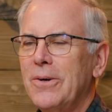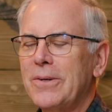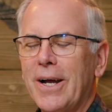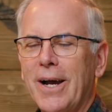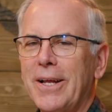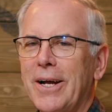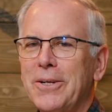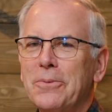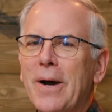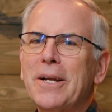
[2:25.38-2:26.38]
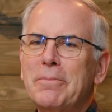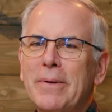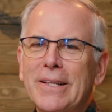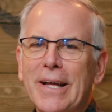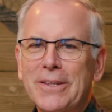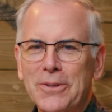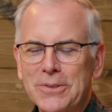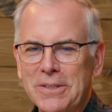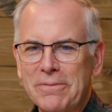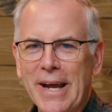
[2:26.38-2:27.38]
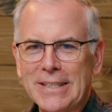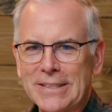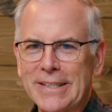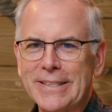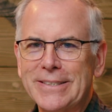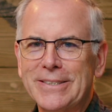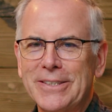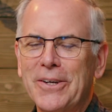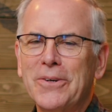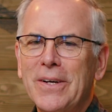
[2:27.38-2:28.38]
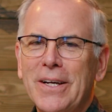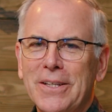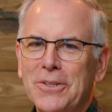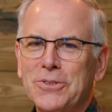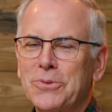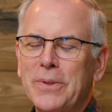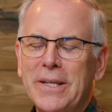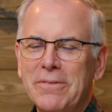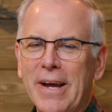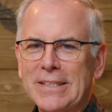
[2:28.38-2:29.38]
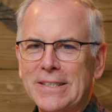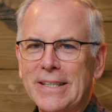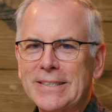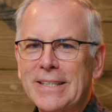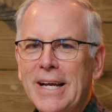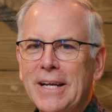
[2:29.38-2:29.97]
God, I don't want to be like those evangelists, those street evangelists.